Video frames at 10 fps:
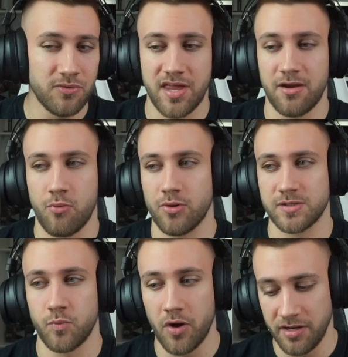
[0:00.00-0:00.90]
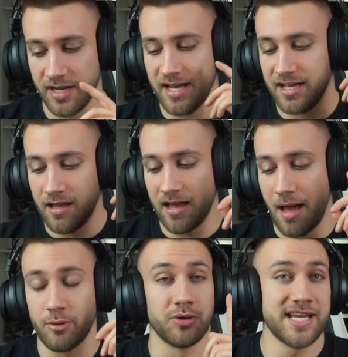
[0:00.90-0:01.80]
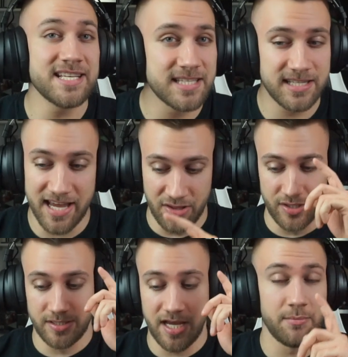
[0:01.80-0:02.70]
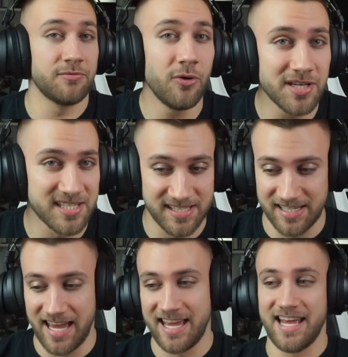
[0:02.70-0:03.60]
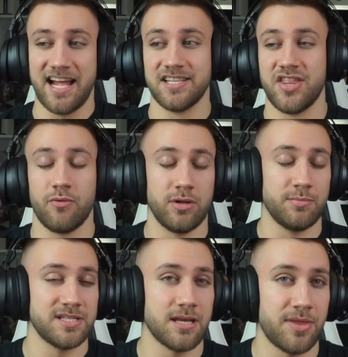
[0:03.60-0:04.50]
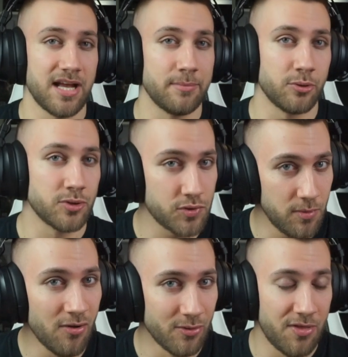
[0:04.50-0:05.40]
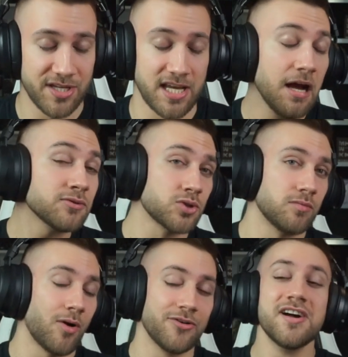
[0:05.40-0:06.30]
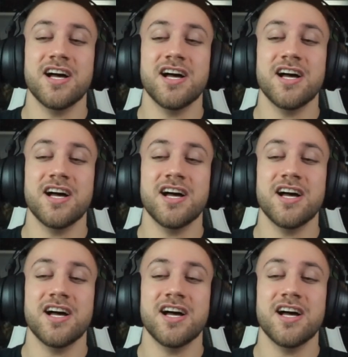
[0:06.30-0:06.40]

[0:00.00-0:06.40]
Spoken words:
There was one uploaded yesterday and the day before yesterday, and there will be something uploaded tomorrow or the day after tomorrow.